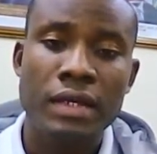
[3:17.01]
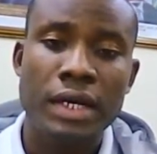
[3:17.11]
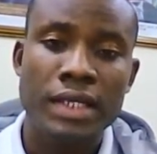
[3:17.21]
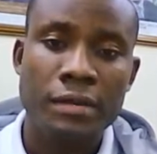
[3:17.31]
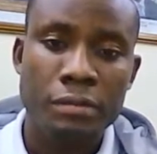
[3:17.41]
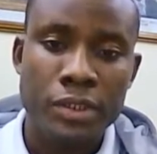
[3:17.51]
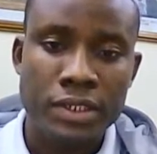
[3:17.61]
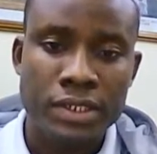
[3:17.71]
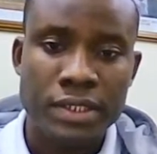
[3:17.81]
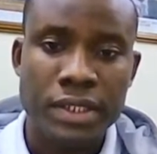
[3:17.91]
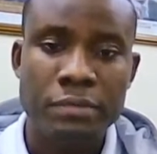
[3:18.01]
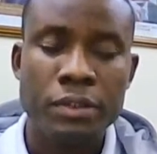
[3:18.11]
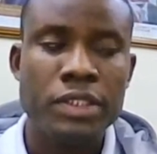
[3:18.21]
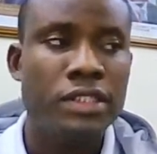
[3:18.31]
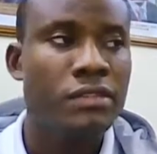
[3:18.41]
at that point in time,
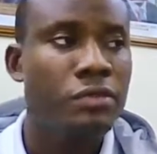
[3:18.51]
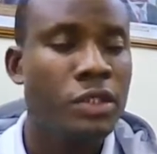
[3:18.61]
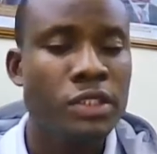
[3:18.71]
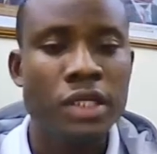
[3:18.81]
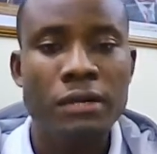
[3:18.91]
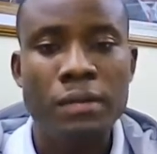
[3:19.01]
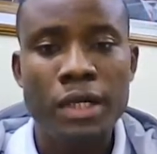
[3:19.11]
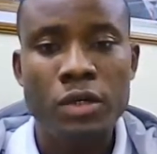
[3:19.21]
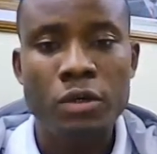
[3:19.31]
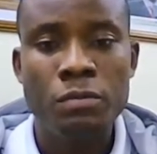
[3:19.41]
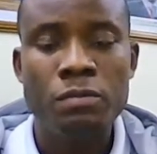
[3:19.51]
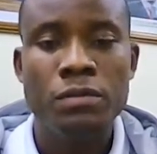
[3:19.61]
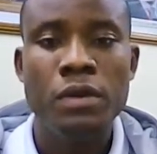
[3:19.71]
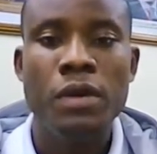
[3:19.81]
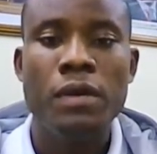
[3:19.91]
but a differential backup
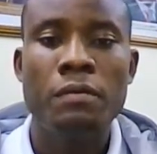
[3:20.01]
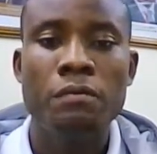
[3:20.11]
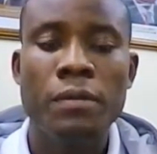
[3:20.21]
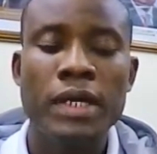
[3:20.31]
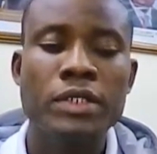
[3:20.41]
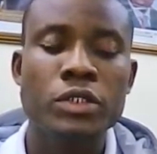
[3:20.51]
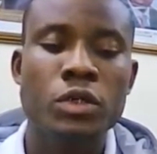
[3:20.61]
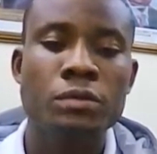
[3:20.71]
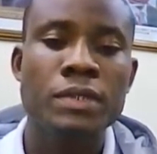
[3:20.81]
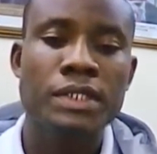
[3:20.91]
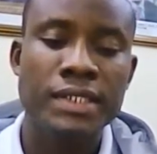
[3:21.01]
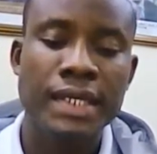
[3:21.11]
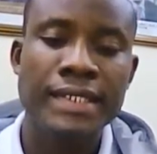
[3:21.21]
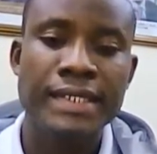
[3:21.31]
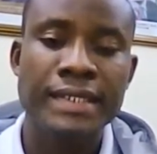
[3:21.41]
backs up the
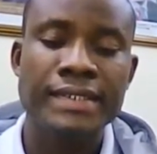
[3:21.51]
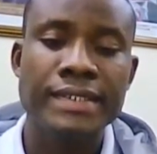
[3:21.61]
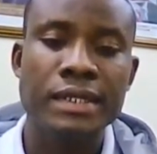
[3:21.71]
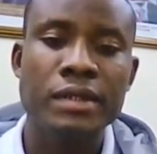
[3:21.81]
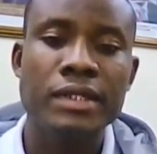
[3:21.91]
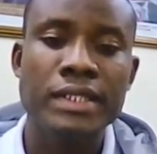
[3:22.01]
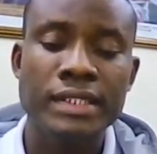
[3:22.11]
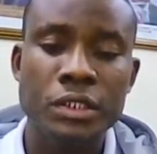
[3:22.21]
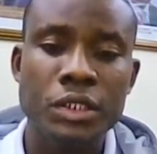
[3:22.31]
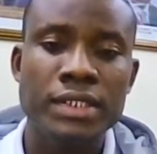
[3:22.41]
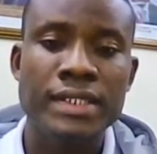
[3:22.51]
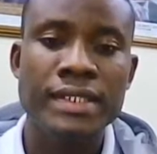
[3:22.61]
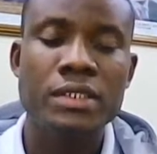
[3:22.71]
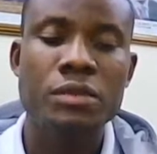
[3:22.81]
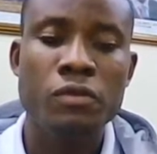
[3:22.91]
changes, only the changes
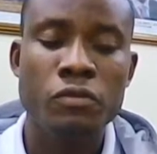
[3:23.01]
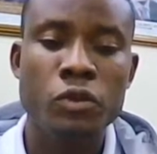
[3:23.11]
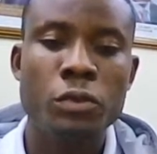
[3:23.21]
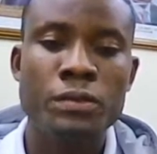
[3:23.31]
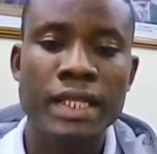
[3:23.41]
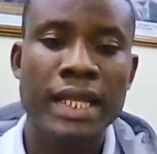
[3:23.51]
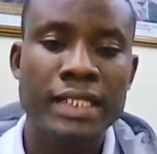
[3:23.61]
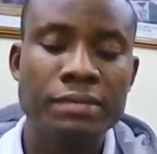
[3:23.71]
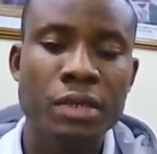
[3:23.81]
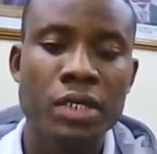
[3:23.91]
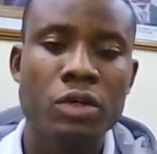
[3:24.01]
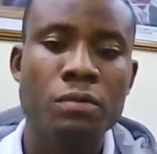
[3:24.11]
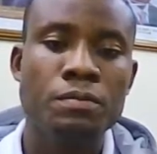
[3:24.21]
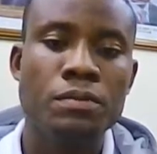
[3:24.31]
from the last backup